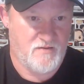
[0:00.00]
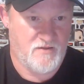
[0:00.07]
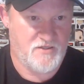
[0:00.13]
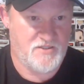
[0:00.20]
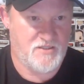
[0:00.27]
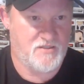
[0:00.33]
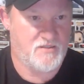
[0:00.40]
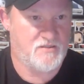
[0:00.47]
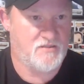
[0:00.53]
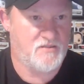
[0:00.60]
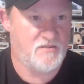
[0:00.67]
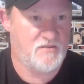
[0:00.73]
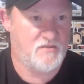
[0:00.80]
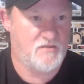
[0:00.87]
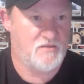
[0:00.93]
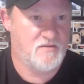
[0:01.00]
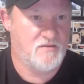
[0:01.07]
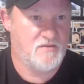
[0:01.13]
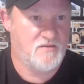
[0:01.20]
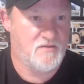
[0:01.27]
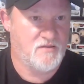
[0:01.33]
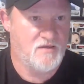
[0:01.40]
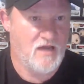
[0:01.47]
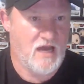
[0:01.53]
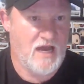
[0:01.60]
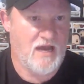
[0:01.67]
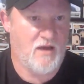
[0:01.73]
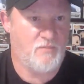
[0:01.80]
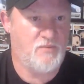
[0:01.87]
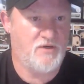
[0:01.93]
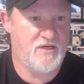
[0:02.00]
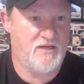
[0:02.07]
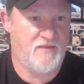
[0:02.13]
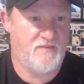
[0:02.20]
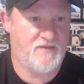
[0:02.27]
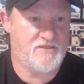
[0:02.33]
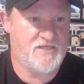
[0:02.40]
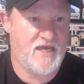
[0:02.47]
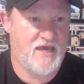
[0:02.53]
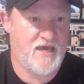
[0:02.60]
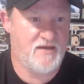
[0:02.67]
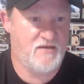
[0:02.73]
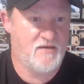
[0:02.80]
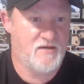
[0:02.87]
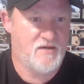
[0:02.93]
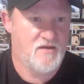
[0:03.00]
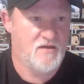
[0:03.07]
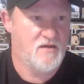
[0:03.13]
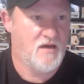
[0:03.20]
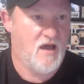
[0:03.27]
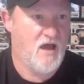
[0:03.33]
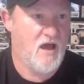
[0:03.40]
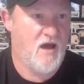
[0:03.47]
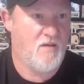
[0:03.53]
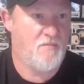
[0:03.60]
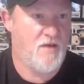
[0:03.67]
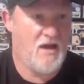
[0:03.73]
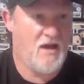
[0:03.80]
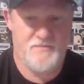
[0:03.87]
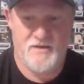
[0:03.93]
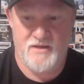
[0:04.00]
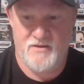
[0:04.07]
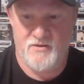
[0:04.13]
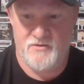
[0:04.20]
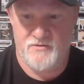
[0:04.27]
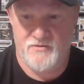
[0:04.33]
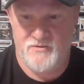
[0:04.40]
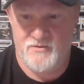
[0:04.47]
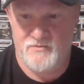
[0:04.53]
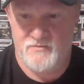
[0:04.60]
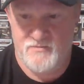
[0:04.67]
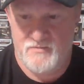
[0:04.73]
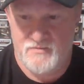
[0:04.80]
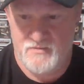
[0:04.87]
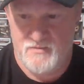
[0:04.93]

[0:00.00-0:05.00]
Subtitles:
There she is. I'll put it in the chat. I'll mod my own room.